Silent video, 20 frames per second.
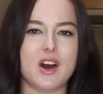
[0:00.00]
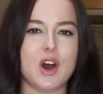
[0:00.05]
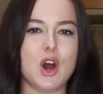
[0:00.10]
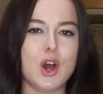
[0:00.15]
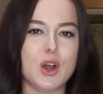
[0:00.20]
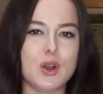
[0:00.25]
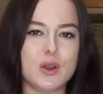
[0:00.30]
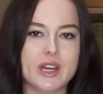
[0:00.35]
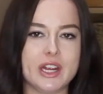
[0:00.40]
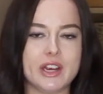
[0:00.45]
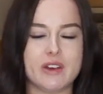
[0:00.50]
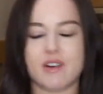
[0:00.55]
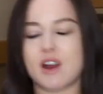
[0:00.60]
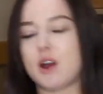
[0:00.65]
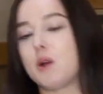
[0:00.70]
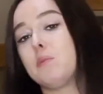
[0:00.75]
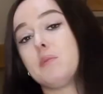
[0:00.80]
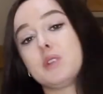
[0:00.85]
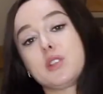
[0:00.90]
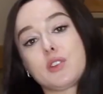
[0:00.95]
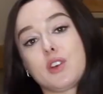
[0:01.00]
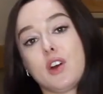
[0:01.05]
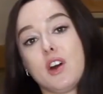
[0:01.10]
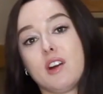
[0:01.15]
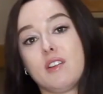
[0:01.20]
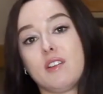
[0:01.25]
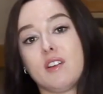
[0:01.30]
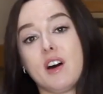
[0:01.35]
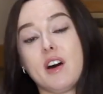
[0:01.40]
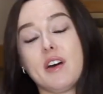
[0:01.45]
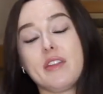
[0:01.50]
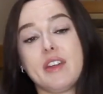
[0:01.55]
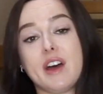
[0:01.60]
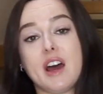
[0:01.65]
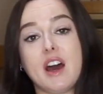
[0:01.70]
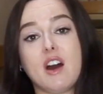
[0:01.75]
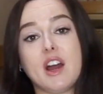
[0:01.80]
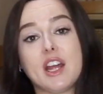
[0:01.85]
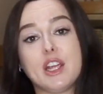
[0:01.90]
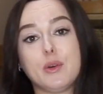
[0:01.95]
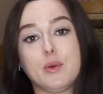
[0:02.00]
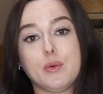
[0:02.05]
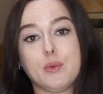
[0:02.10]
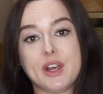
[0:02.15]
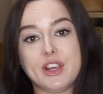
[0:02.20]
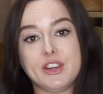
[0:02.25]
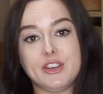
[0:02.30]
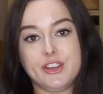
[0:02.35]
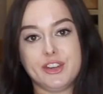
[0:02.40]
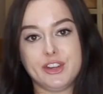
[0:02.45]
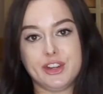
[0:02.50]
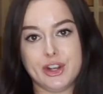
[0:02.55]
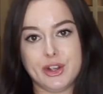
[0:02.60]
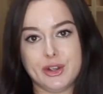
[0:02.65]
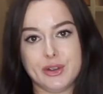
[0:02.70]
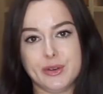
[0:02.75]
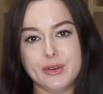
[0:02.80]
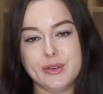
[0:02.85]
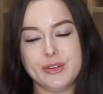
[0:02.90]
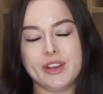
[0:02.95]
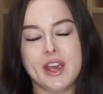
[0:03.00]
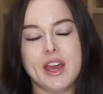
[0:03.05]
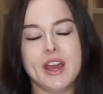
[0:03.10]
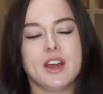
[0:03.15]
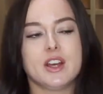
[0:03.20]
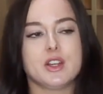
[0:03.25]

a holy grail mascara that I always use.